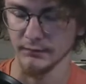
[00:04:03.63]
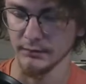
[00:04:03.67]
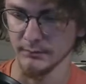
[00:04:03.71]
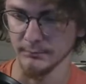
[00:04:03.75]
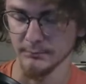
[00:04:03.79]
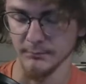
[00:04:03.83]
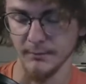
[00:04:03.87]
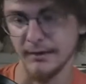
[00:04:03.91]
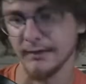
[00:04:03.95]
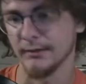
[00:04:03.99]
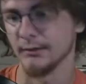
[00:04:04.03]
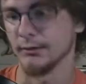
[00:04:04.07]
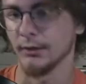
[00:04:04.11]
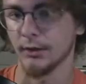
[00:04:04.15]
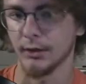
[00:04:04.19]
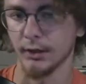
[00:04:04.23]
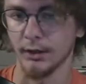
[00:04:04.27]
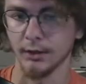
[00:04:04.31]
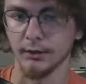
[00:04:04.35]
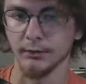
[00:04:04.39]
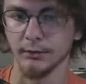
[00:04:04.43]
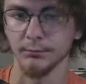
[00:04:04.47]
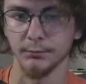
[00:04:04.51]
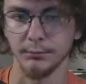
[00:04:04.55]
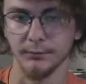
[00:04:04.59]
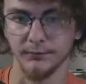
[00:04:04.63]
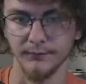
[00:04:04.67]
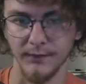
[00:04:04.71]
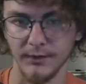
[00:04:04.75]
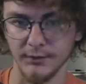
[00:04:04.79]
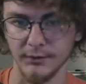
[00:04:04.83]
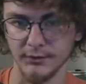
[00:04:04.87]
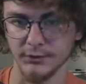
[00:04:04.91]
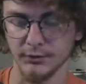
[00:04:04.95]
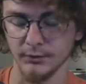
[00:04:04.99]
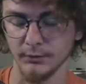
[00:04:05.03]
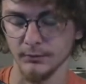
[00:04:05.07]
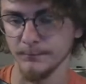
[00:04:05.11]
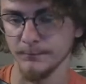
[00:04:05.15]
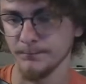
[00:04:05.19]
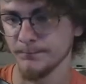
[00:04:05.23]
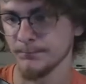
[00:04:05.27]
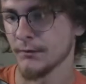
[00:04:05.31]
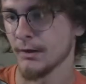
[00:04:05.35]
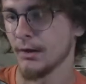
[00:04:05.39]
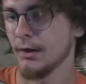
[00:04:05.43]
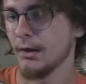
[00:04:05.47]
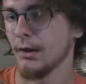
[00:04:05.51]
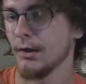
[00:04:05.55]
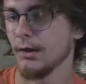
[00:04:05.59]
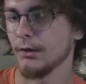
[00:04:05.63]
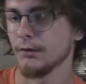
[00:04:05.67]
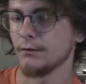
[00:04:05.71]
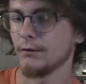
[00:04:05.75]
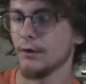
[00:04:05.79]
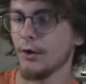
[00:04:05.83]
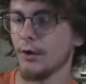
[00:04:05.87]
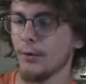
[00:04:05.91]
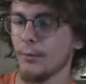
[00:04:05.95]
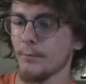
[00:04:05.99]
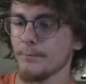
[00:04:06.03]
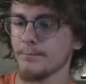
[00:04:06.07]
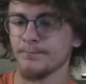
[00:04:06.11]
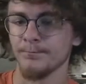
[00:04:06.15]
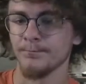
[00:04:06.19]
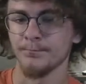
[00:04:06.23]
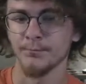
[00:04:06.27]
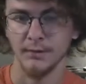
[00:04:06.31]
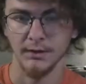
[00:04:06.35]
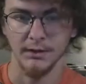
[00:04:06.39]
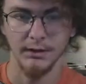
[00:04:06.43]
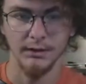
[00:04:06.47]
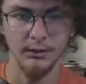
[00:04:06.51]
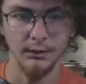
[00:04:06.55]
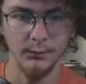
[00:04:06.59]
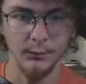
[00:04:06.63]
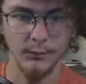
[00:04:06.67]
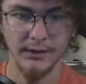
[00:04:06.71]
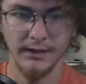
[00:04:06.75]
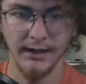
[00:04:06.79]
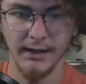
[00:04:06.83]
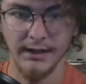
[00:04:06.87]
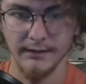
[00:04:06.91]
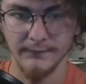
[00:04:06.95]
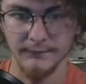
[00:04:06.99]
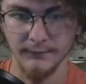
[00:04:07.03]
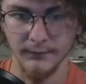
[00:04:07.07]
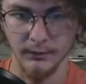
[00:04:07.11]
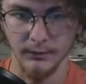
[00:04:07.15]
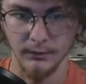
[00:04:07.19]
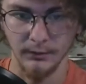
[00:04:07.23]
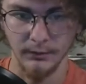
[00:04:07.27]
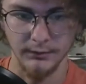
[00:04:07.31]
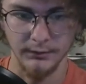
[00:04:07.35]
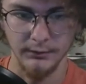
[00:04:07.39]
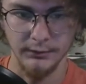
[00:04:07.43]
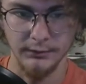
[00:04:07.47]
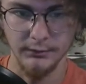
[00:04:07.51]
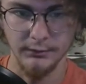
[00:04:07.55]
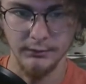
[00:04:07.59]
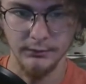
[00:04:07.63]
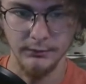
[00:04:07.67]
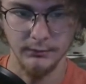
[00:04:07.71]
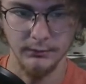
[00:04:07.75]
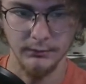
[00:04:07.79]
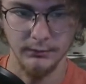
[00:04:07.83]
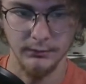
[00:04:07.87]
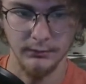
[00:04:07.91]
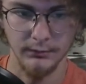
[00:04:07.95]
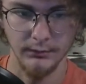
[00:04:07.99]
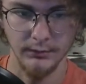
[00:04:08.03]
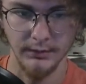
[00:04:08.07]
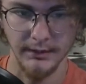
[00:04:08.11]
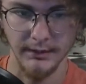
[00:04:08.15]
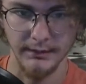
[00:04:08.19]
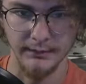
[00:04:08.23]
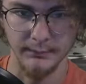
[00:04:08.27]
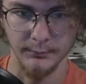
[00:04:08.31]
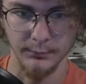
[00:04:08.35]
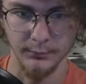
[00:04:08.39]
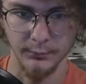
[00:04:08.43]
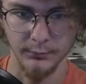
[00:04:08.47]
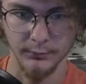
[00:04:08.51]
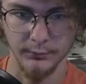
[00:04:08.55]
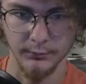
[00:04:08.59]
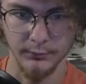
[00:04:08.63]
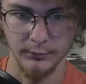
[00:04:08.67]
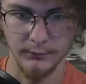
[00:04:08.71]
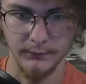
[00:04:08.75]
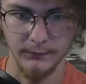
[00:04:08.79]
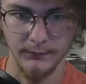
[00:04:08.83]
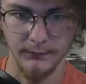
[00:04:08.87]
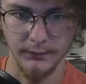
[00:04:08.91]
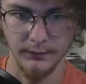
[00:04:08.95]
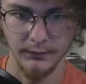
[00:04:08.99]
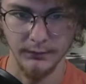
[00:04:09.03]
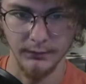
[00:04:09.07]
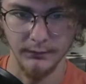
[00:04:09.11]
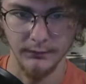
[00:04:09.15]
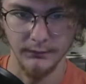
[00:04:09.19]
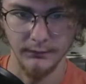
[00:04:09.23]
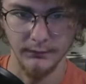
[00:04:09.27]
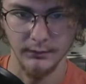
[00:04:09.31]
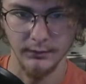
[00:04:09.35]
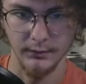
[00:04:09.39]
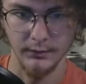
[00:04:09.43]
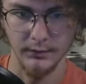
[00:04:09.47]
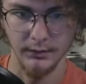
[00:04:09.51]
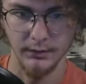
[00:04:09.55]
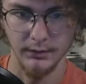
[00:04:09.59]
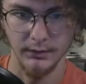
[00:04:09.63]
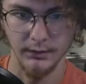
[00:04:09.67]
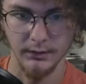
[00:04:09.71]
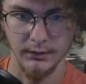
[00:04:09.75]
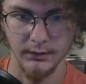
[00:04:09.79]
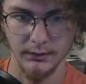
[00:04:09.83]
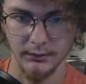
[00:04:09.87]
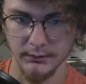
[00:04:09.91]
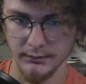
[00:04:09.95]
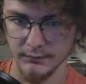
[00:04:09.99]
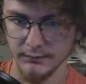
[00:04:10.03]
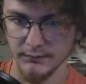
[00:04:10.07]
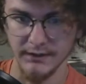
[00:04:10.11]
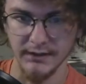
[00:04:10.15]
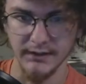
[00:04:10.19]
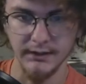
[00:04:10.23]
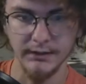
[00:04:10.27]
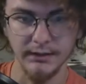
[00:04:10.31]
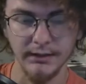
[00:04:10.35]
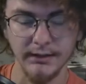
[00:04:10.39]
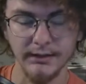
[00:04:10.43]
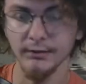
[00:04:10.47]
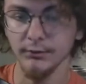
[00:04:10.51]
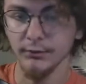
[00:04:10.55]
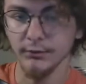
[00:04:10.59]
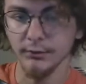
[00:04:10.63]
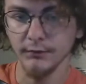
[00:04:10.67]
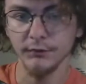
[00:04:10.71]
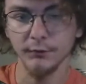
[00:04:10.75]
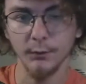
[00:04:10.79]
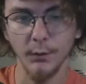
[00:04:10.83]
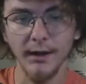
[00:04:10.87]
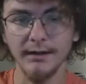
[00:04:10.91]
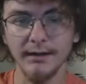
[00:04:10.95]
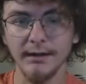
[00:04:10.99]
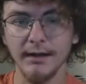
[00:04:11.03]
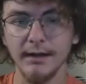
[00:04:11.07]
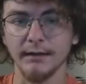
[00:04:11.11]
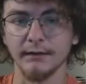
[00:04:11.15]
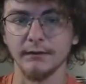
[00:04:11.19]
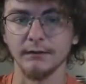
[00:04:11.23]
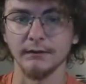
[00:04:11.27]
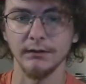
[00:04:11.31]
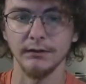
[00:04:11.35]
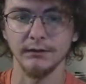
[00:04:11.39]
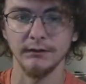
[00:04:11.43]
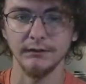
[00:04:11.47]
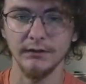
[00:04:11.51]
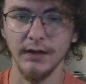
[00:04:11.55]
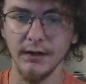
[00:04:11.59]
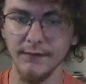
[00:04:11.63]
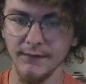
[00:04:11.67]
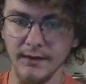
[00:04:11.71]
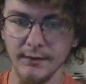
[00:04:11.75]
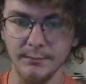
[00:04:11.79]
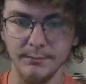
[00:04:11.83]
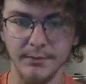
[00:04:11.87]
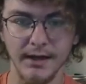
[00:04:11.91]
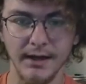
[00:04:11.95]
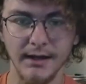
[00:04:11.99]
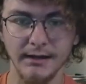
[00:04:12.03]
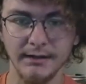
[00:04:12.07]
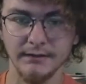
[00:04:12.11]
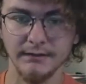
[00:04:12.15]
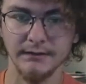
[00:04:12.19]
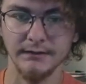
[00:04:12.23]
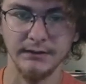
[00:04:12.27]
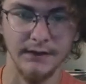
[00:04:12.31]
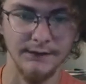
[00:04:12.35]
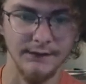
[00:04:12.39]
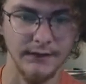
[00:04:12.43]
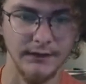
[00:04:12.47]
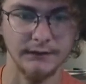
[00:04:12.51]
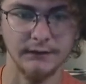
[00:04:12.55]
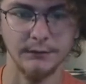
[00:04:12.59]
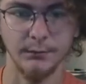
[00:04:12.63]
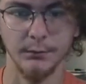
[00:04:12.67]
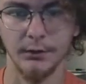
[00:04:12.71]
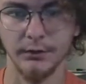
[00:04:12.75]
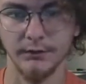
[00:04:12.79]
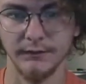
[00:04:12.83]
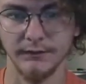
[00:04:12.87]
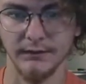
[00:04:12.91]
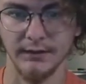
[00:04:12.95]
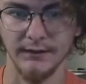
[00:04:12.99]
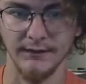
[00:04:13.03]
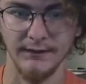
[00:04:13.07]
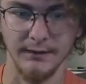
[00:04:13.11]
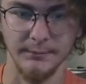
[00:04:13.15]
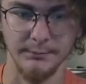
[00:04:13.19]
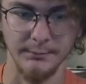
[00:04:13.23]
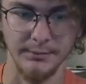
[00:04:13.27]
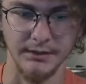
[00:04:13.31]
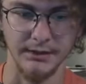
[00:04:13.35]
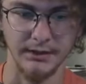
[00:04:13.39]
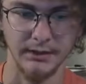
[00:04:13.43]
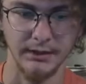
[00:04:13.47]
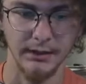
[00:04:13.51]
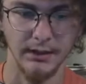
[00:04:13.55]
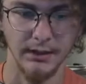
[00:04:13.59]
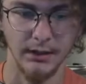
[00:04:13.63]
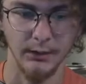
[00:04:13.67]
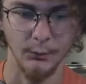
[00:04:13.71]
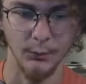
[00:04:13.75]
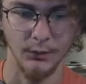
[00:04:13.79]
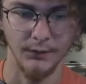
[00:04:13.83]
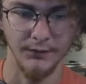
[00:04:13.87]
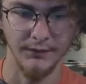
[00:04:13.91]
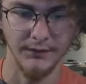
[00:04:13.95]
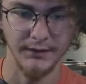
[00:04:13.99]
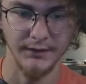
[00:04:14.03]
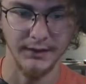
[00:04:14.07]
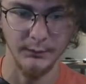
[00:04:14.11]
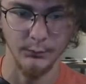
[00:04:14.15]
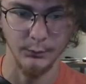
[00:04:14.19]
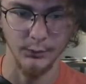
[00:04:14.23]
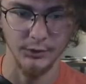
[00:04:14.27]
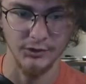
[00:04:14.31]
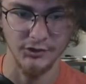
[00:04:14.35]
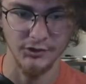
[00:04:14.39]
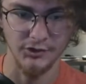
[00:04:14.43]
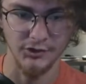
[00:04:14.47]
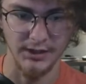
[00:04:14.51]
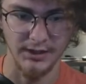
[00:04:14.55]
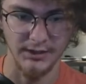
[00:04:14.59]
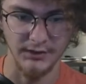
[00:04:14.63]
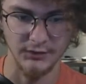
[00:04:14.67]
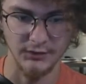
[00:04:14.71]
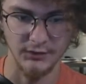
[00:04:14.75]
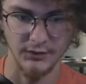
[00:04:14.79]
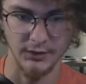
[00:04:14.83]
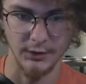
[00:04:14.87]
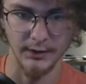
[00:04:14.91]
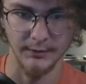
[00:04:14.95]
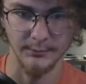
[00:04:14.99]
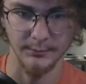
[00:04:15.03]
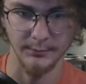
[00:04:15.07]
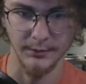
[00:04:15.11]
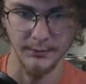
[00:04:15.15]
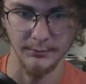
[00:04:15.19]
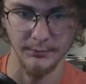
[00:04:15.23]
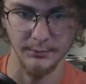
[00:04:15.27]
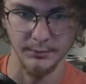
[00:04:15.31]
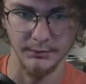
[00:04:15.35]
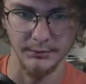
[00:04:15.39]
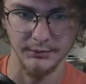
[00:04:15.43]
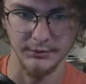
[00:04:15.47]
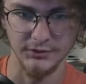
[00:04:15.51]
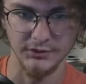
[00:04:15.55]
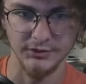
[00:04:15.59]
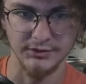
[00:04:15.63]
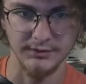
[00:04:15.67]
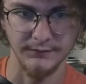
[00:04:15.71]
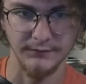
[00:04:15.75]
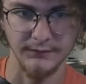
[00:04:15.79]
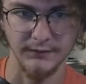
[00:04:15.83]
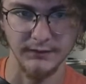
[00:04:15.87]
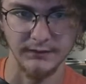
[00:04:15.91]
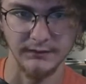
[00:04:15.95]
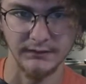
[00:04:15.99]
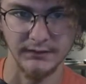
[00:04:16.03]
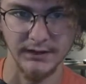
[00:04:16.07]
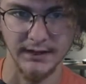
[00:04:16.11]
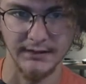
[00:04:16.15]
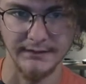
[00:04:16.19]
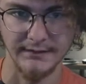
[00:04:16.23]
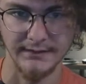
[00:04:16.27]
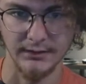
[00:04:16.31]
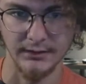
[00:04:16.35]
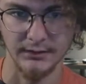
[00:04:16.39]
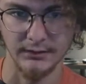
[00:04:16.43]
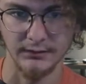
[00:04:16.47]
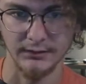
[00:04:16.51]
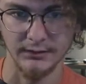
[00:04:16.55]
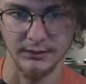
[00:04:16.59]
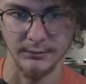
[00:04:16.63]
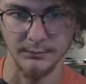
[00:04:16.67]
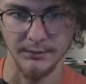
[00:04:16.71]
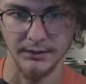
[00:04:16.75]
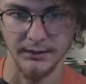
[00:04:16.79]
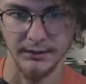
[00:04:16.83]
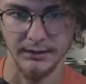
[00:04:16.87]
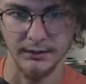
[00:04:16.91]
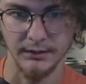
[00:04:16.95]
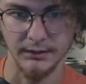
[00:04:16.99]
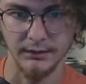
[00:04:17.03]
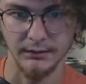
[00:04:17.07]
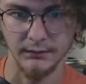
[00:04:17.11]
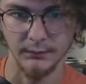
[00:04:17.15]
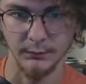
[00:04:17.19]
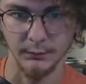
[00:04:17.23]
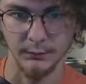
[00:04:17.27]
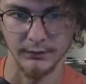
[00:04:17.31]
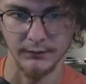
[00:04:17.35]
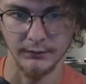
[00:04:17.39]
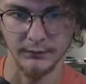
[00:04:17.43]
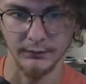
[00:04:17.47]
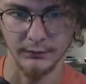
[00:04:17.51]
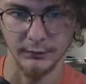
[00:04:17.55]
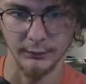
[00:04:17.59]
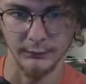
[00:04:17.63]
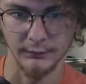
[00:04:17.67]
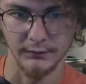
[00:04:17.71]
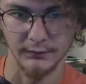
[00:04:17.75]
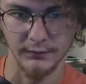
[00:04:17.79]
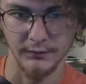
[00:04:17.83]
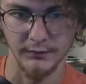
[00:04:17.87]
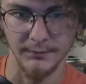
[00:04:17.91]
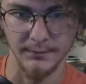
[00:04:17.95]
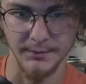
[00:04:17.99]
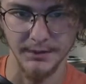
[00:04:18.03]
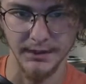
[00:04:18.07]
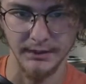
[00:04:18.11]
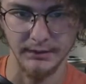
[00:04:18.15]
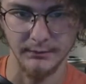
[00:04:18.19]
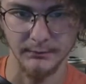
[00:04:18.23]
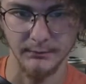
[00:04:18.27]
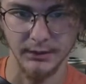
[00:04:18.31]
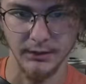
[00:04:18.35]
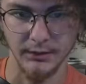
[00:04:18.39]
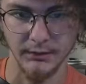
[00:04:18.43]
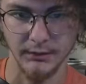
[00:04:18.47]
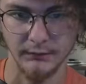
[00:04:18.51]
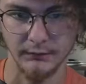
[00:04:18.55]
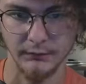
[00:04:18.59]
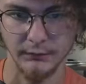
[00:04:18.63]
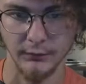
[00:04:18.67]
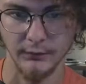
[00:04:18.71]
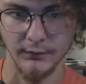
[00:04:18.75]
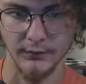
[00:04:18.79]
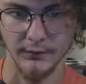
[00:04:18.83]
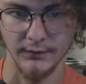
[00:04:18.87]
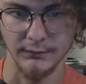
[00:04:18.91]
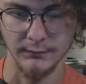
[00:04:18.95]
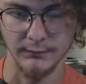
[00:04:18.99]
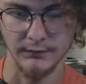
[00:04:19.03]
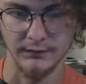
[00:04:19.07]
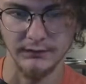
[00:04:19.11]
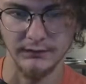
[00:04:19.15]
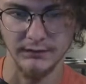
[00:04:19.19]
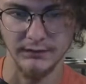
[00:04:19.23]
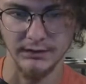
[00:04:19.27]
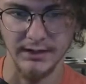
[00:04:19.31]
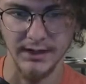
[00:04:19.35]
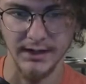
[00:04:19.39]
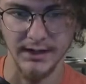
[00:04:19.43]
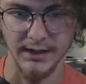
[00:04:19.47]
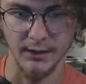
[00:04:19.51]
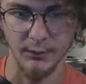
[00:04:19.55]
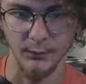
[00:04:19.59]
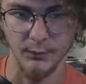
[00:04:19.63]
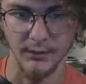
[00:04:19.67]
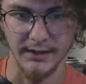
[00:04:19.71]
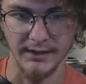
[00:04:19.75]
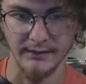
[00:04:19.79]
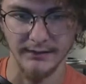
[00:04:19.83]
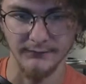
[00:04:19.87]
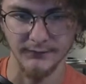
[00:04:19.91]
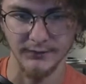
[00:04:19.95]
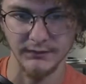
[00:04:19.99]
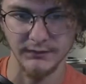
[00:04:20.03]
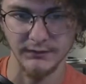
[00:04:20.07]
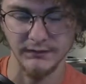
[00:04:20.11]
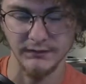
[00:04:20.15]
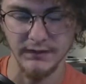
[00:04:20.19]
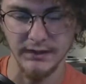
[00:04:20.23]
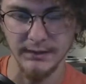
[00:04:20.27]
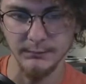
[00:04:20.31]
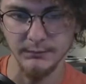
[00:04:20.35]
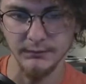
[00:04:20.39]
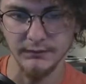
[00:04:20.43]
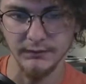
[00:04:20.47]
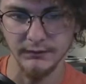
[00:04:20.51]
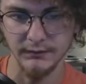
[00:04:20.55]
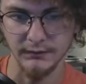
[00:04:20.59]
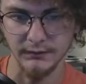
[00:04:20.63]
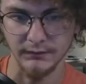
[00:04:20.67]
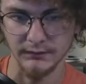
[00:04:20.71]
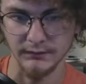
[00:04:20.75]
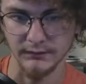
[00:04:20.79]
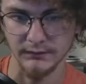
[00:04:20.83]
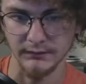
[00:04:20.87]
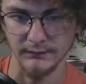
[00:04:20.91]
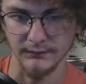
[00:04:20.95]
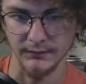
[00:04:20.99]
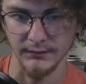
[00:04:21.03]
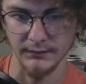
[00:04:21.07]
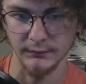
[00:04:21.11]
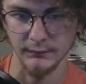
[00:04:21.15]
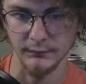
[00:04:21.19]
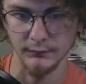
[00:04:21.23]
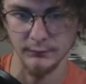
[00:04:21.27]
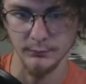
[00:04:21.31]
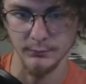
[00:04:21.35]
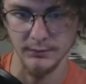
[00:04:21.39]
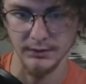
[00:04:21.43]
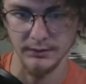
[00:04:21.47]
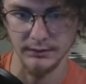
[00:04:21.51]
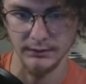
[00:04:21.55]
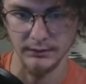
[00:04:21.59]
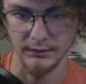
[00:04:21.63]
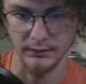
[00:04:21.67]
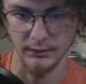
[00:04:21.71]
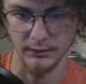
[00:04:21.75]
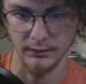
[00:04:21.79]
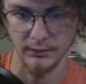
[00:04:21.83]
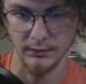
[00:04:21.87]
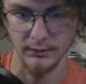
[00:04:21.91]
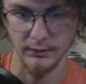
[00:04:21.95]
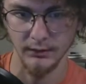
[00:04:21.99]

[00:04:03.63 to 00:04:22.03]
It might look unprofessional. So here we have our new and improved thing, and it looks quite nice. It's not that bad, it's not that small, it's not that big. One thing I would change, though, I'd probably shift this guy down a little bit to where it's closer to the bottom so that you see how we have the same distance. If I zoom in here,